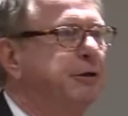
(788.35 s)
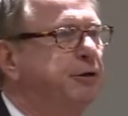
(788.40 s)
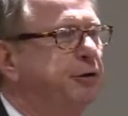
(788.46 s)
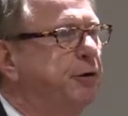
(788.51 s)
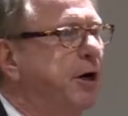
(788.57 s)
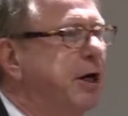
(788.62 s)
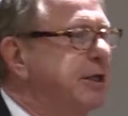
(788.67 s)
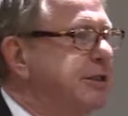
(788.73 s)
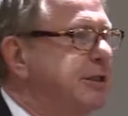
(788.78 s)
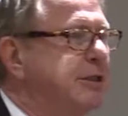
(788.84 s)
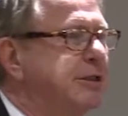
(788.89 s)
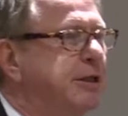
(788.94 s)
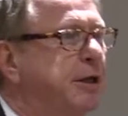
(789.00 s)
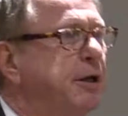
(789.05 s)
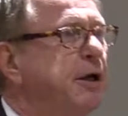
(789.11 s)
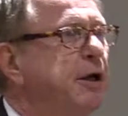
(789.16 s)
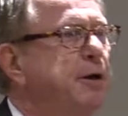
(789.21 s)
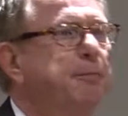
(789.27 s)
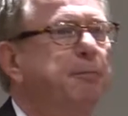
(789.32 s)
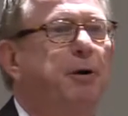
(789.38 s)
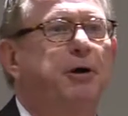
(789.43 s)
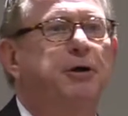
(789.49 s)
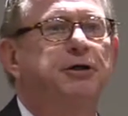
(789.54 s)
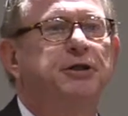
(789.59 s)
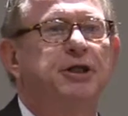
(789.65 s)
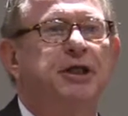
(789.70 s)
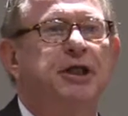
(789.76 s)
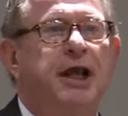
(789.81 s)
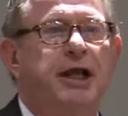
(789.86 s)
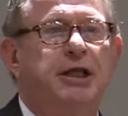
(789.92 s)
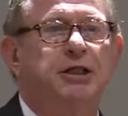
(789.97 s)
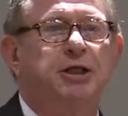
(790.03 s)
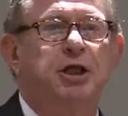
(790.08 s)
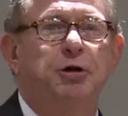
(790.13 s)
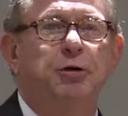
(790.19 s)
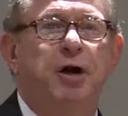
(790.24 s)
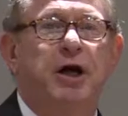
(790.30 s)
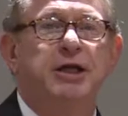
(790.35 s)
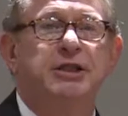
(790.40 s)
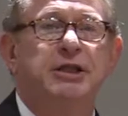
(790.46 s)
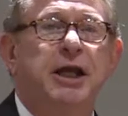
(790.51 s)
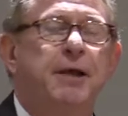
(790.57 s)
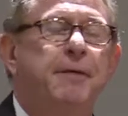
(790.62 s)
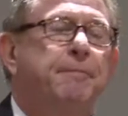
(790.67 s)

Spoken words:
to us as the person next to us.